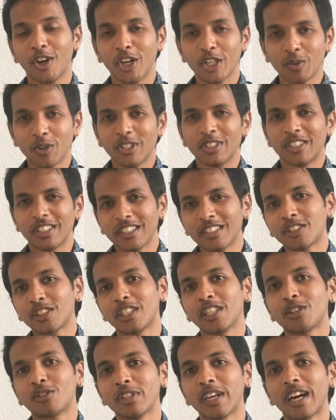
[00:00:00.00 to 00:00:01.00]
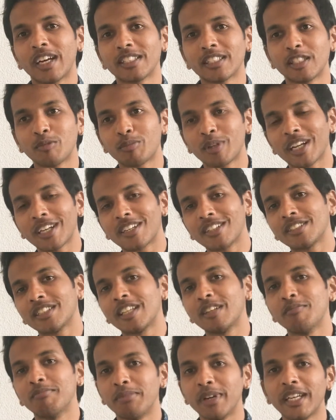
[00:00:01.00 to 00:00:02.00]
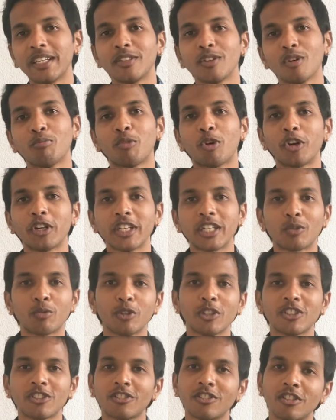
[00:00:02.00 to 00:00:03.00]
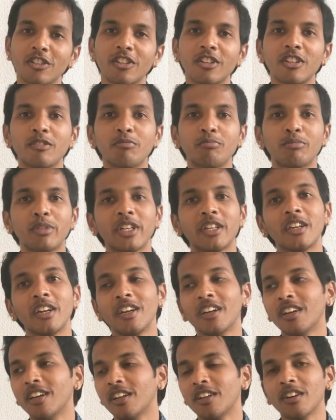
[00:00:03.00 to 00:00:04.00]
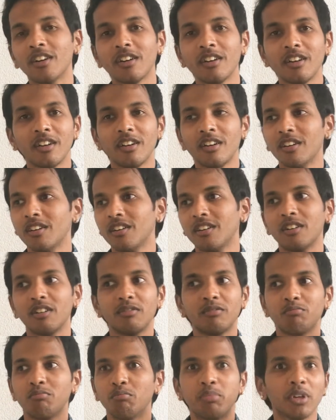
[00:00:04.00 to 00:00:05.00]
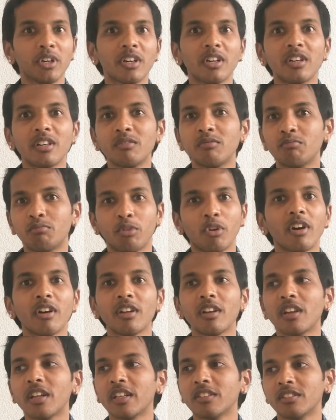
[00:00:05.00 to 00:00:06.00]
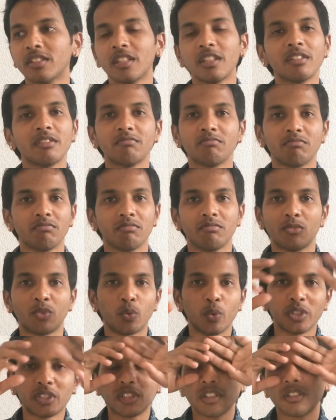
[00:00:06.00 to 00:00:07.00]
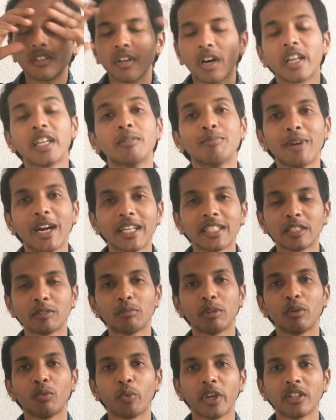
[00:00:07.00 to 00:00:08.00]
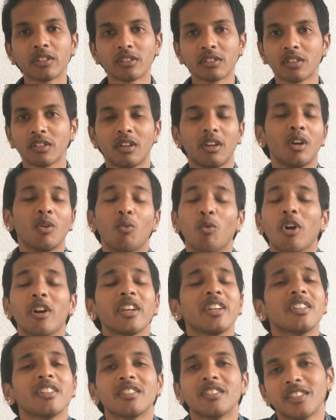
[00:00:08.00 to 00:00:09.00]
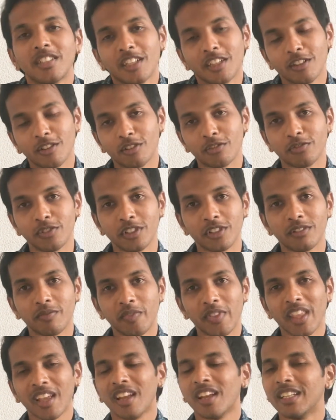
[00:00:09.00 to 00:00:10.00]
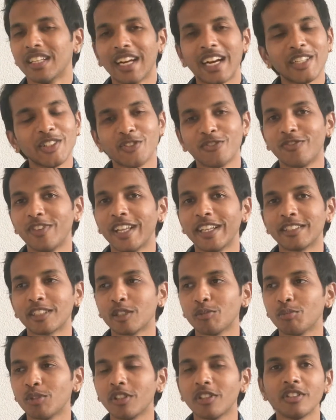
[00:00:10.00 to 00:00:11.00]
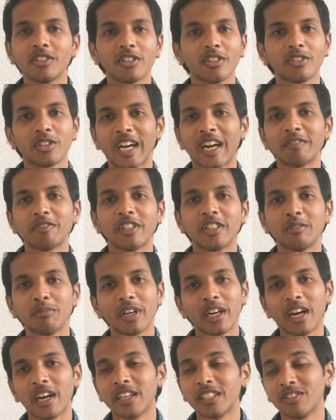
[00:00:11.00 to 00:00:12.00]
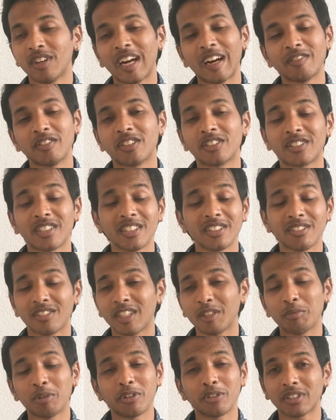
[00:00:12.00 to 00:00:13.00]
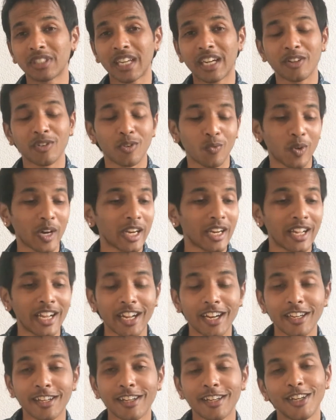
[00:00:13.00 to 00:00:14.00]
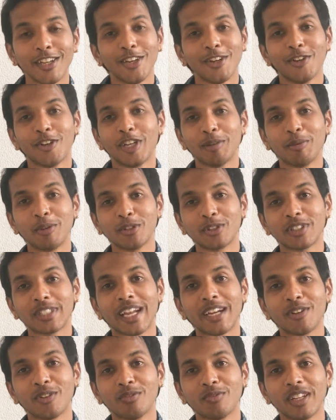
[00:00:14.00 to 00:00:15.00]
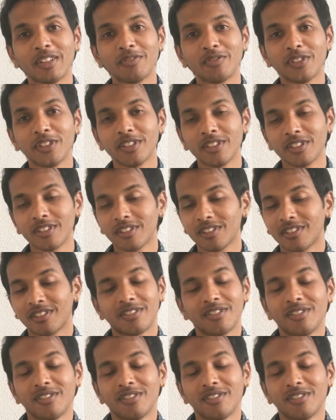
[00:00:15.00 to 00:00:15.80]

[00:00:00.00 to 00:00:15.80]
or you want to just stick to the asana practice and bend your body, twist, turn, burn, boil, and then twist it in unimaginable ways, what are you going to get out of it? Yeah, you're flexible. You have the strength. You're able to stand on one hand. You're able to stand on one finger.